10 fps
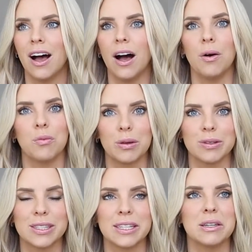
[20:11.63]
Um, we will
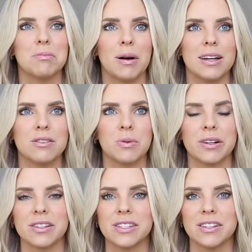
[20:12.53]
see, but we
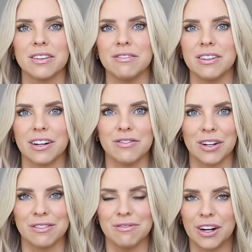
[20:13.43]
are still a very,
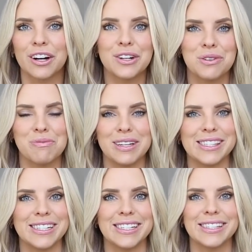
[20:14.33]
very, very new
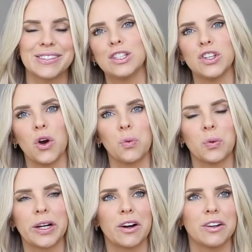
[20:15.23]
business. So
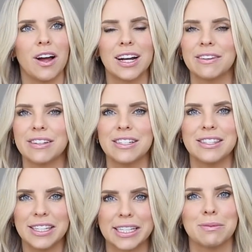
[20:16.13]
we are not even
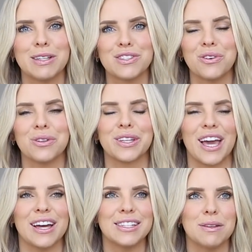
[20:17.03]
six months old
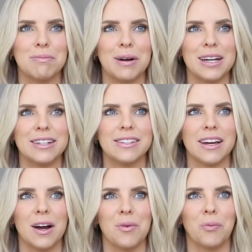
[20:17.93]
yet, but
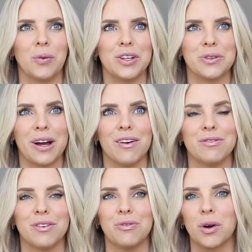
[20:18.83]
um, we do have
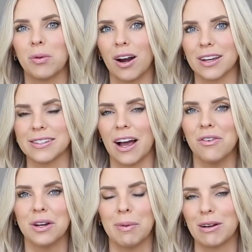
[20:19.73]
four products
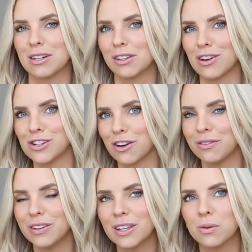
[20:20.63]
out and about to launch our
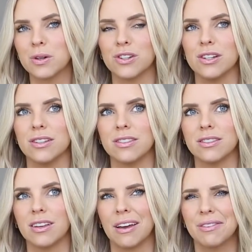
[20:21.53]
fifth, which
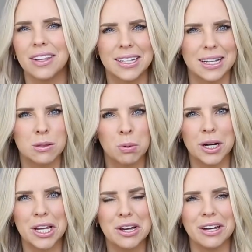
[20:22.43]
is, I feel like that's
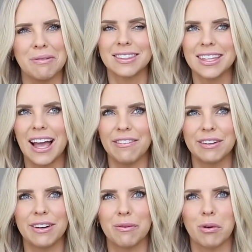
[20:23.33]
pretty good.
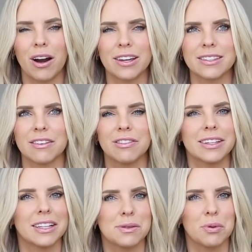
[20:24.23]
Having five products, I feel
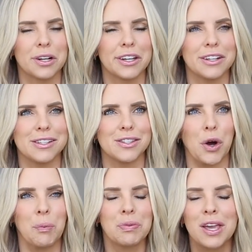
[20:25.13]
like that's pretty good.
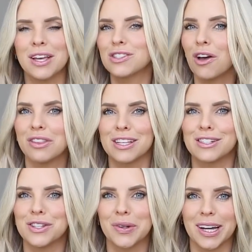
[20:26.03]
So it's all thanks
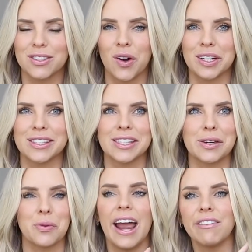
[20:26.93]
to you guys,
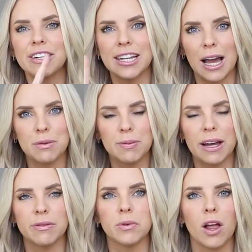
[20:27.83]
honestly. Every time you
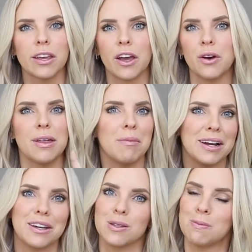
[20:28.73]
buy from Co., that
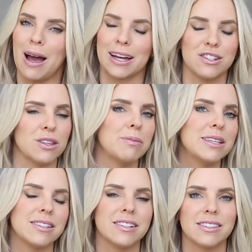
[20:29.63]
money goes back into the
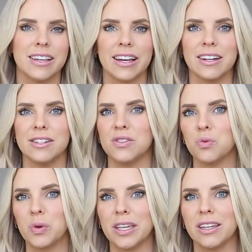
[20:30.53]
business and
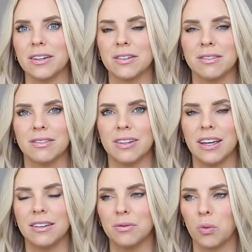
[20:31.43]
we
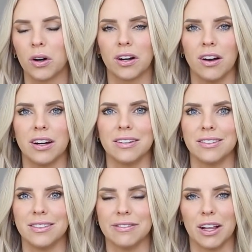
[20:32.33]
work
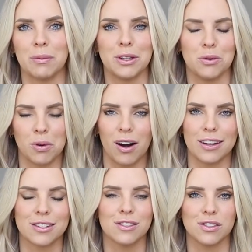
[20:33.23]
on developing new
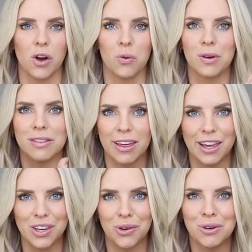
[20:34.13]
products. So
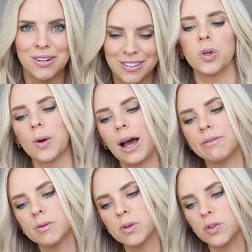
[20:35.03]
thank you. Will you have
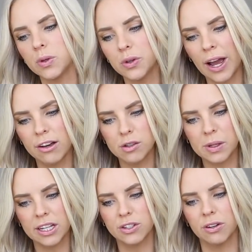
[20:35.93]
to move to a new house
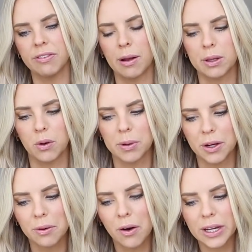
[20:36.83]
because your family will be
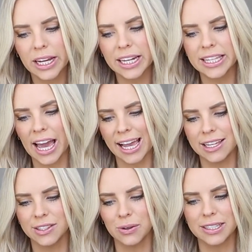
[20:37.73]
growing? Yay,
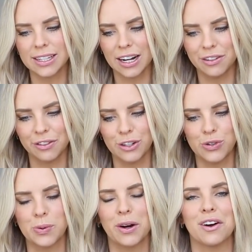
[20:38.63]
so excited for you,
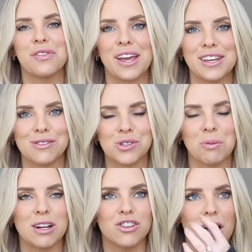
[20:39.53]
sweetheart. Thank you so
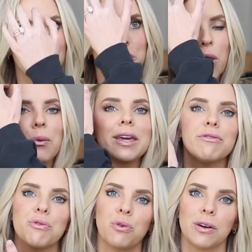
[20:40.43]
much. Um, no, we have
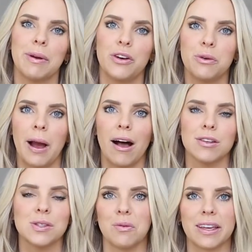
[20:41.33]
a four bedroom
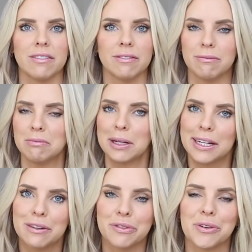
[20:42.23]
house and we have
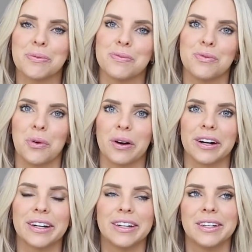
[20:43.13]
plenty of room for,